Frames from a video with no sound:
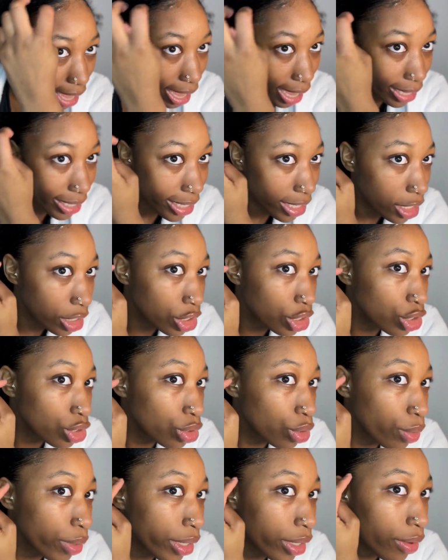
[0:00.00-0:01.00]
I did a
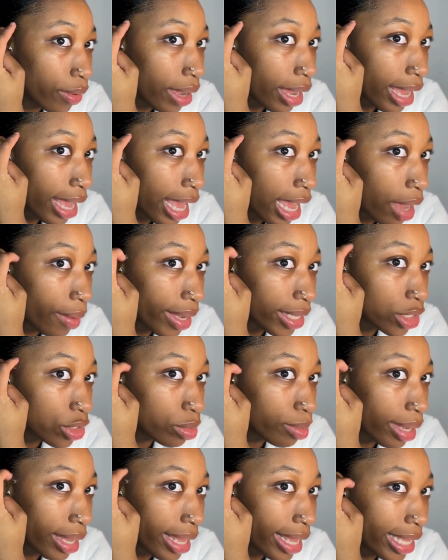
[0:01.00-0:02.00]
tutorial on how I do
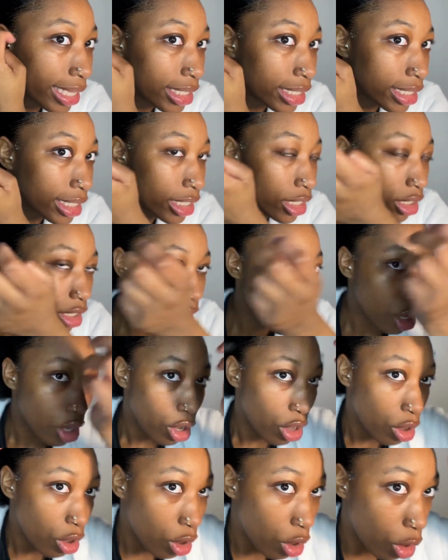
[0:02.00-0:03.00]
my edges
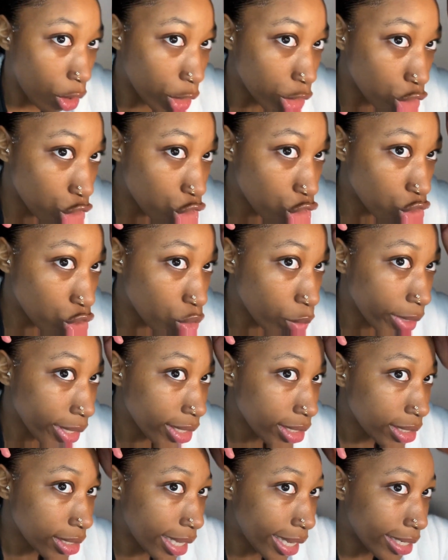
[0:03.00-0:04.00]
on
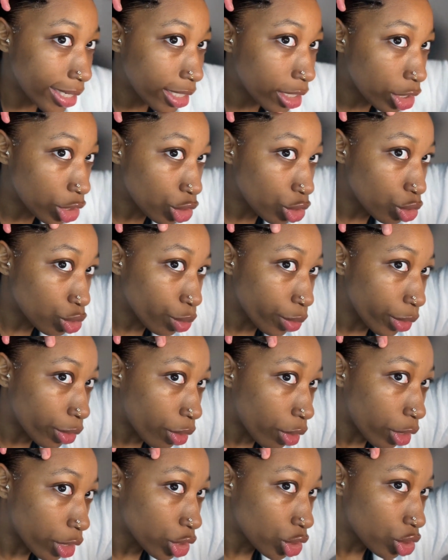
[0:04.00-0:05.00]
shorts. I did the tutorial
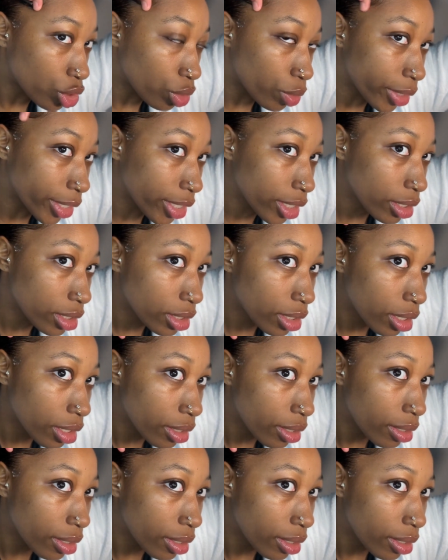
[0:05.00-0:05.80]
on shorts,